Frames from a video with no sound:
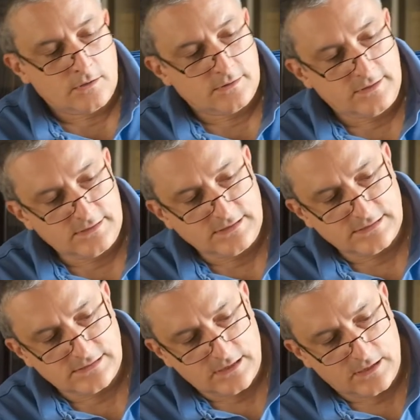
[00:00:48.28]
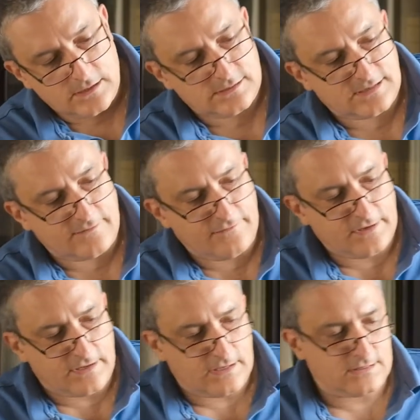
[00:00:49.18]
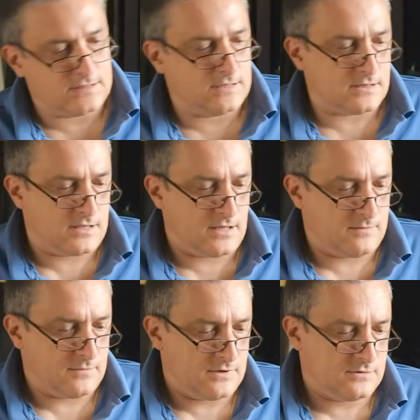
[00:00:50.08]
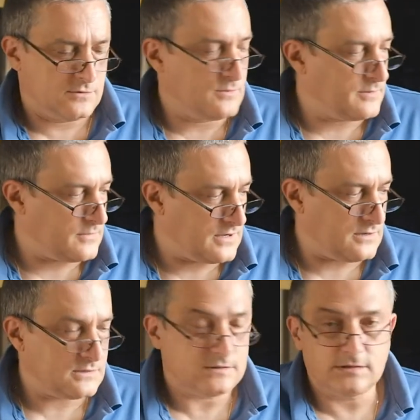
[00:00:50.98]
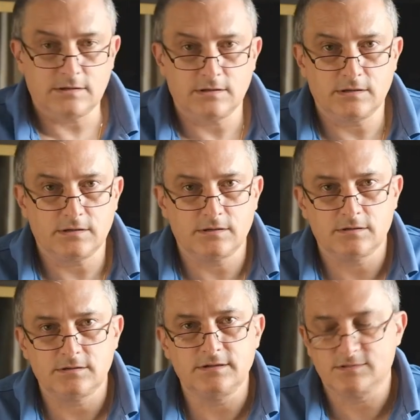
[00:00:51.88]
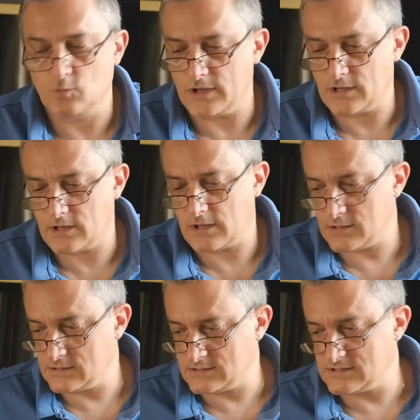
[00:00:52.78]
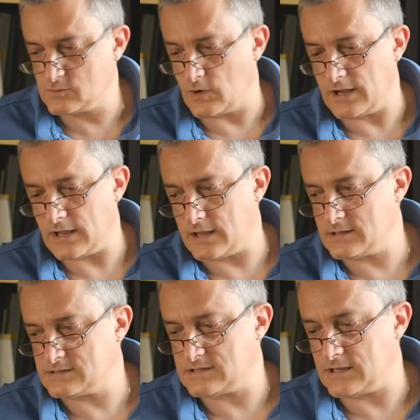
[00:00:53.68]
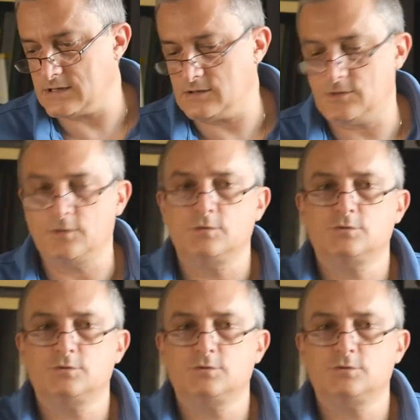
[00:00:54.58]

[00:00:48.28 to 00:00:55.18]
This is something that came to my mind this week, and this is why I decided to